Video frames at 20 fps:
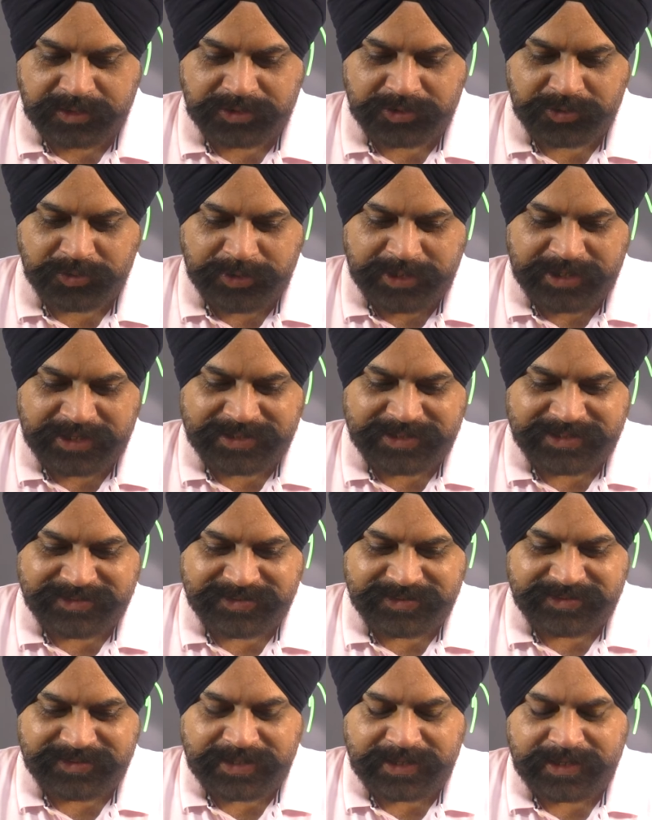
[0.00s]
Today, this
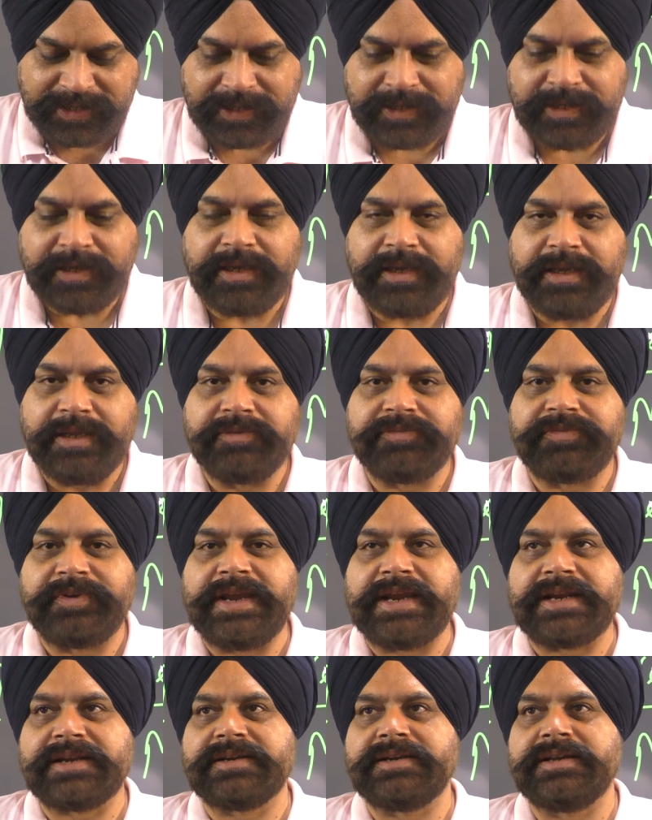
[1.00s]
is in
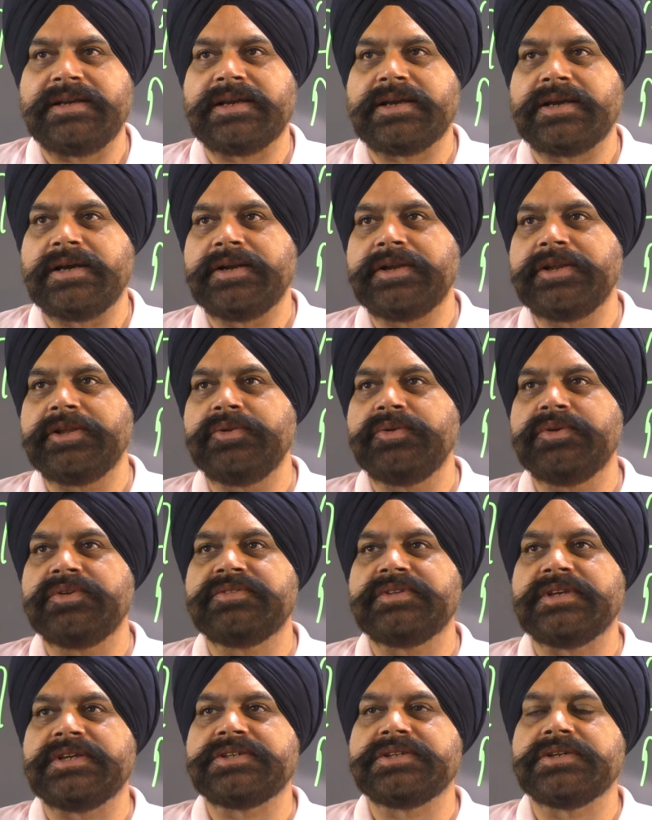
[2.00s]
fact, a continuing
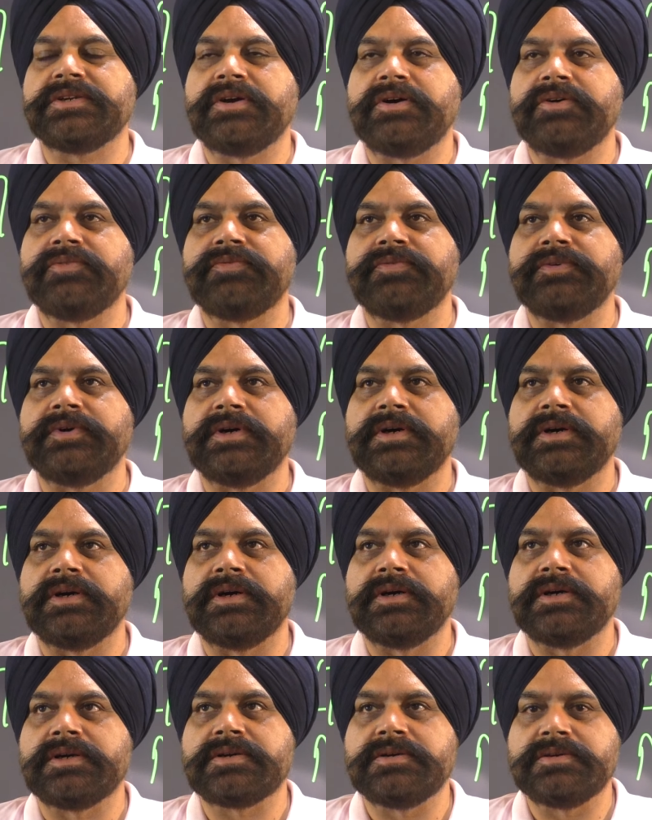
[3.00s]
session of
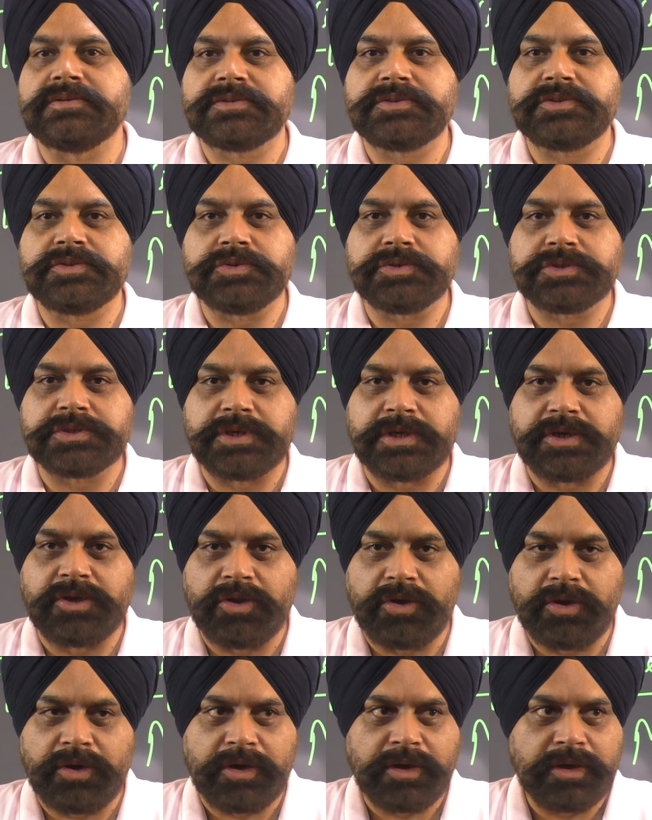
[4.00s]
constitutional
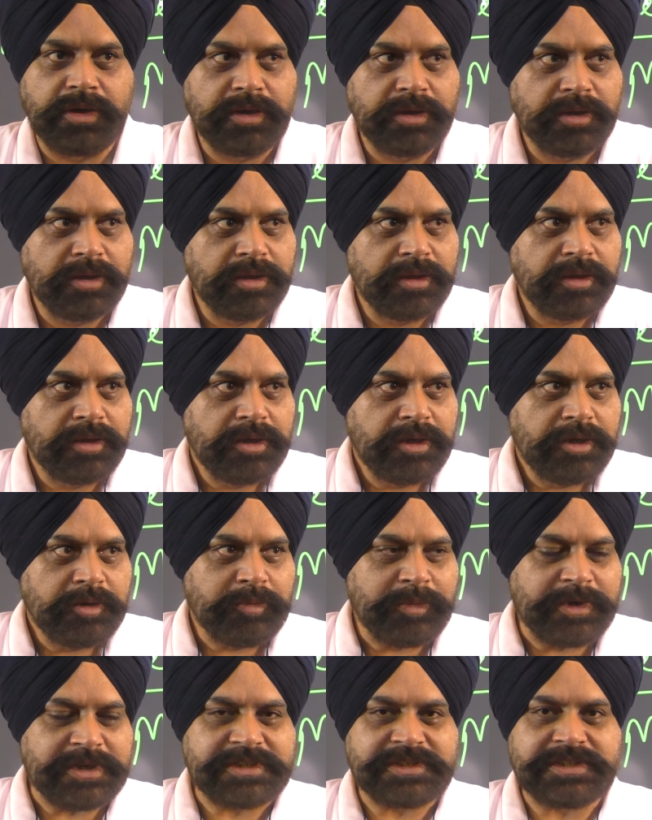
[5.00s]
law.
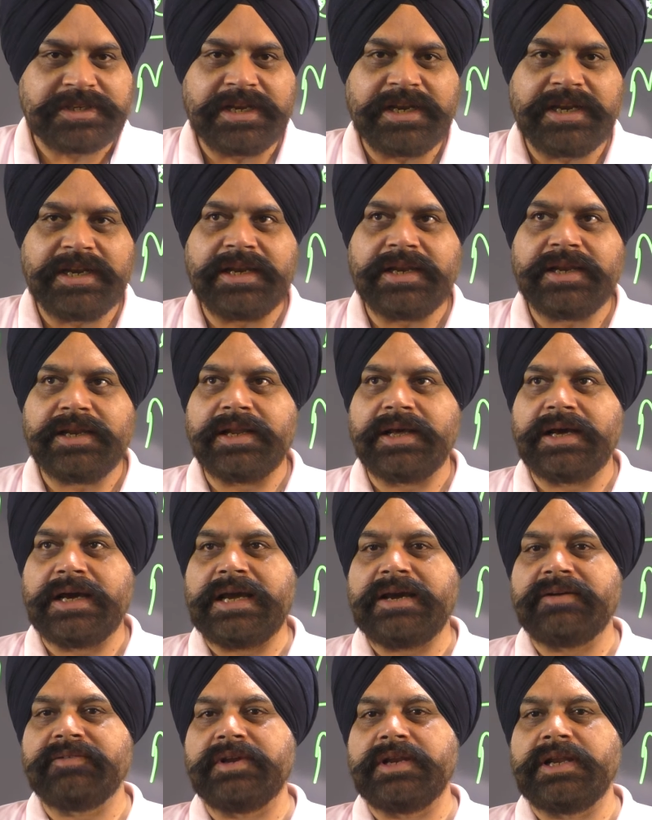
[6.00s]
But still, I
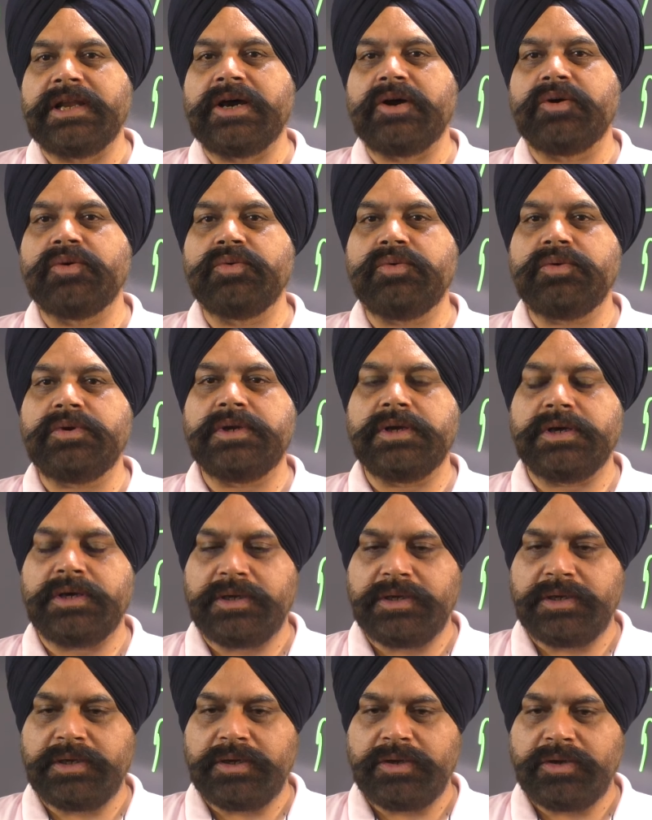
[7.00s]
have allowed
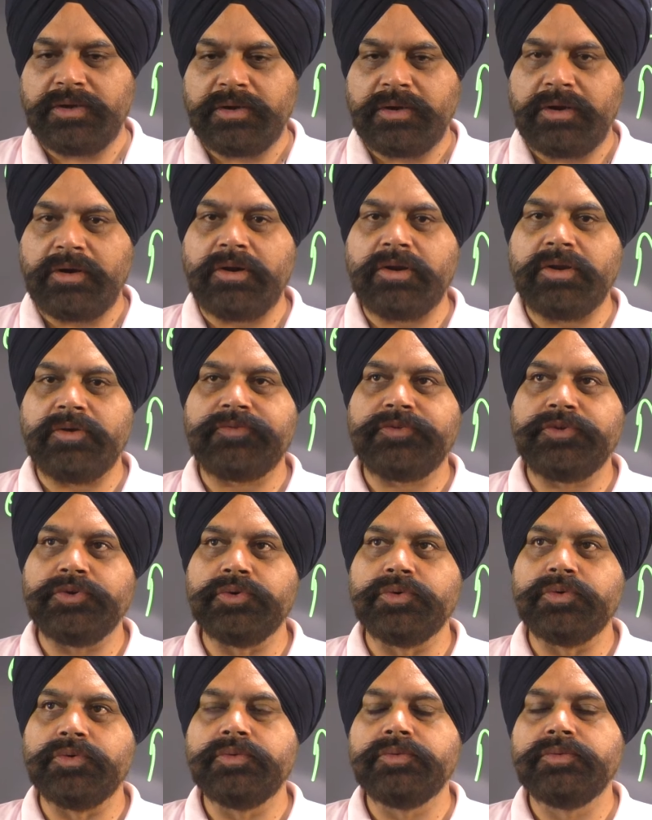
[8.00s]
all of
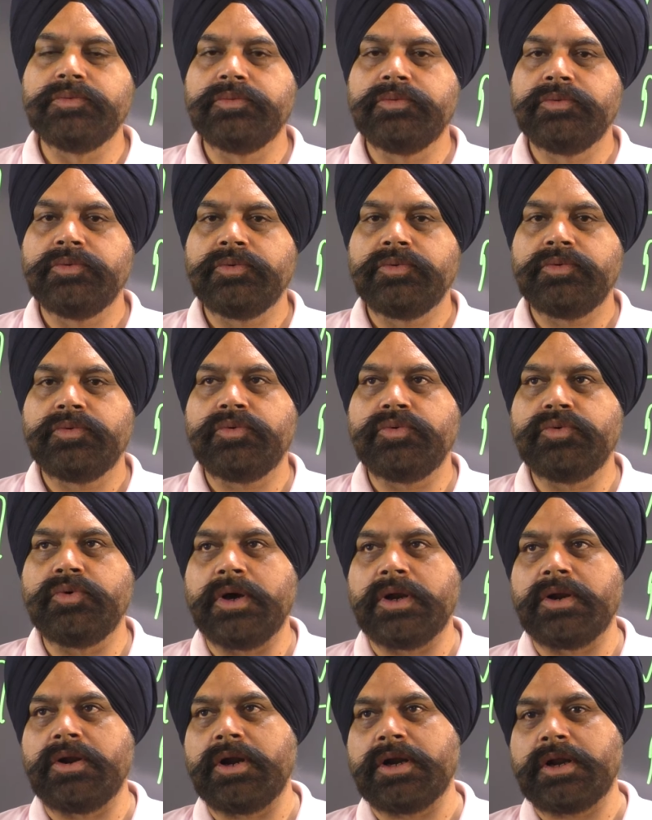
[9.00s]
you who
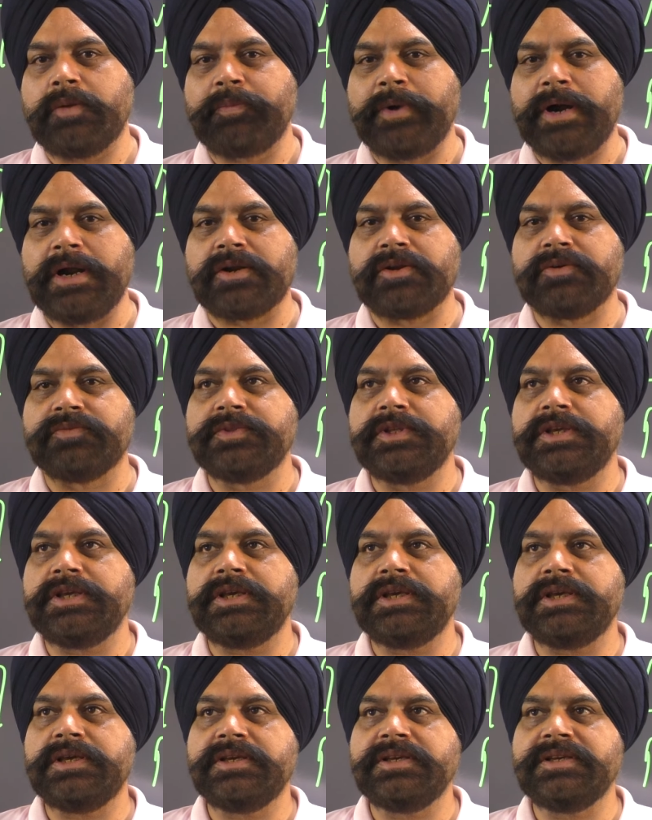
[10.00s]
are not a part of
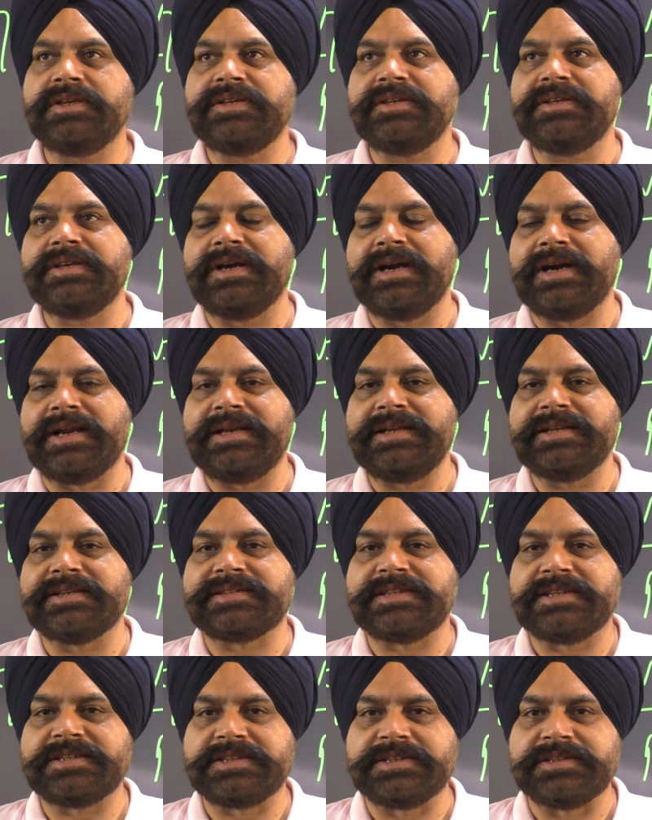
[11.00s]
the earlier
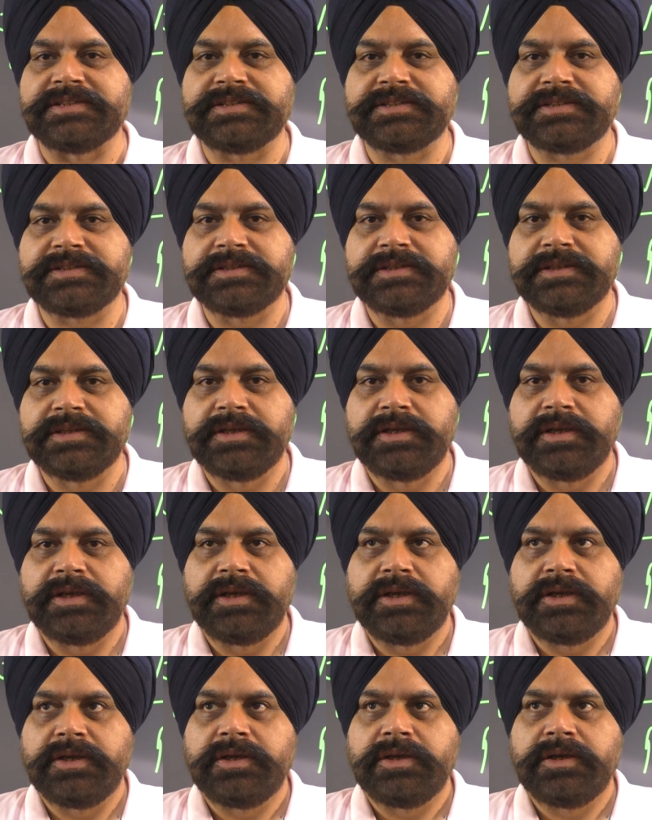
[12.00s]
sessions.
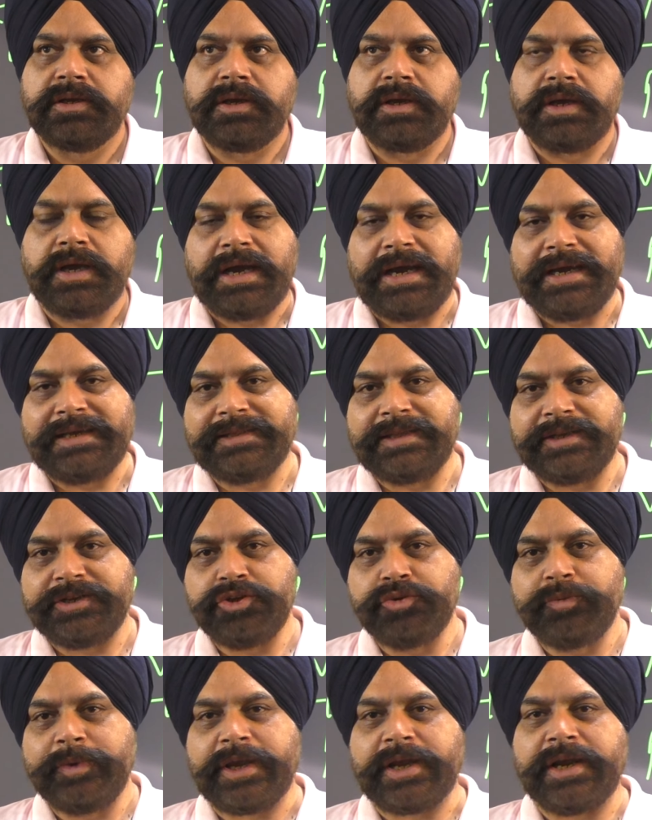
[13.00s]
Either
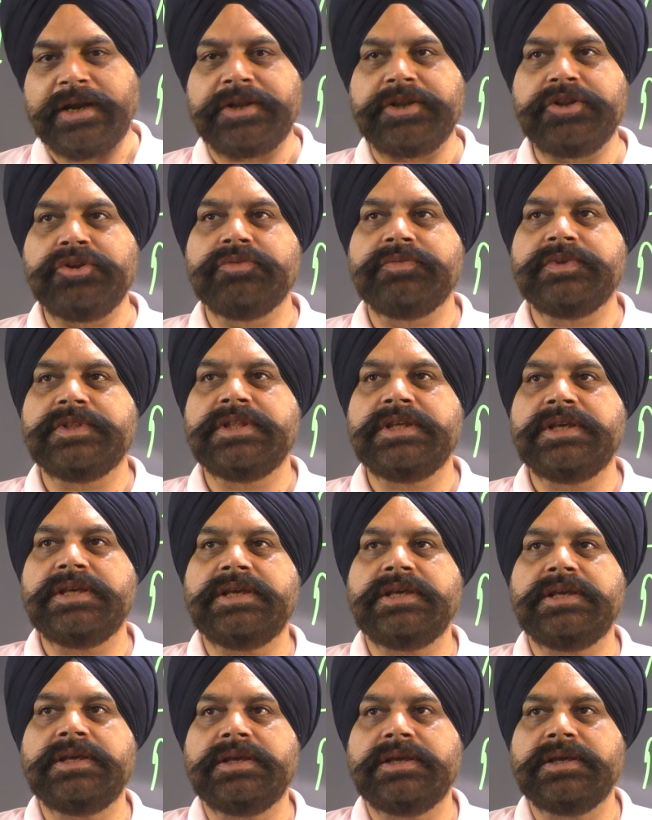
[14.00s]
you may continue with
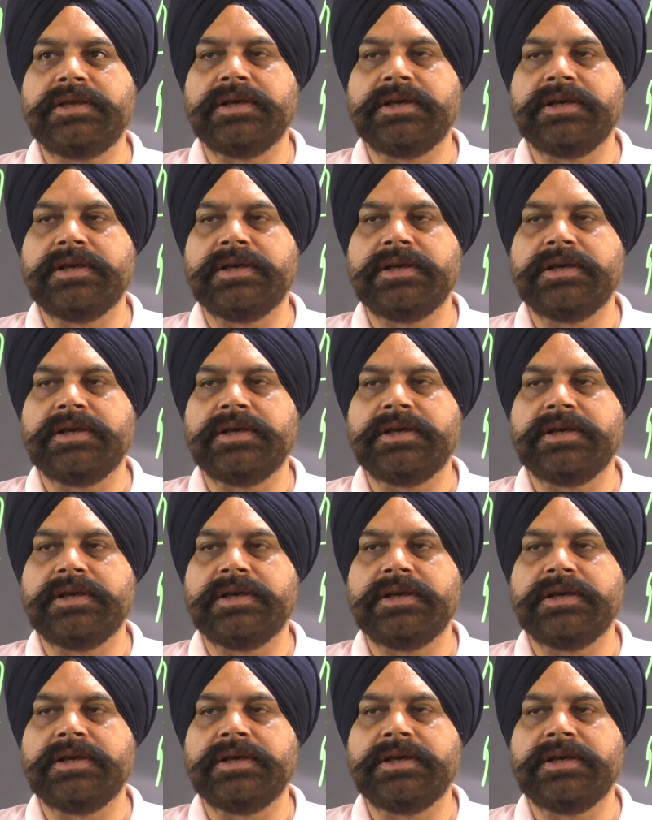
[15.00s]
the